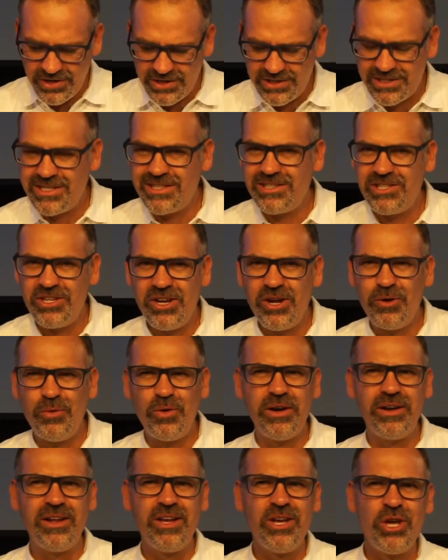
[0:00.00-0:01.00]
He says, "You know
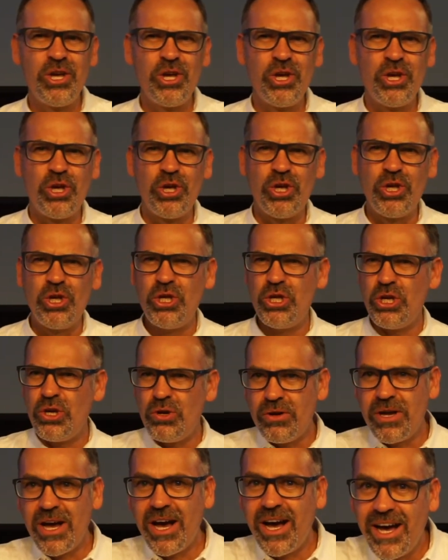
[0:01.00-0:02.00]
what?
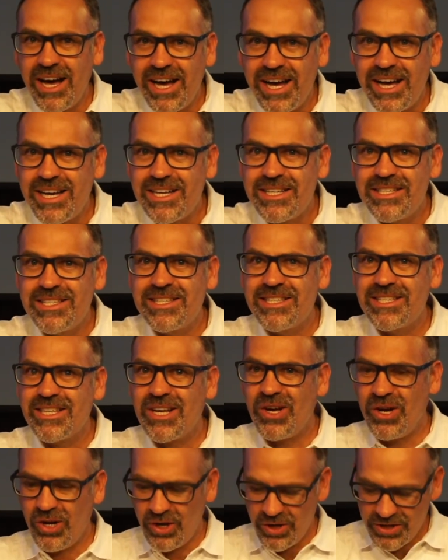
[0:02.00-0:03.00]
You guys are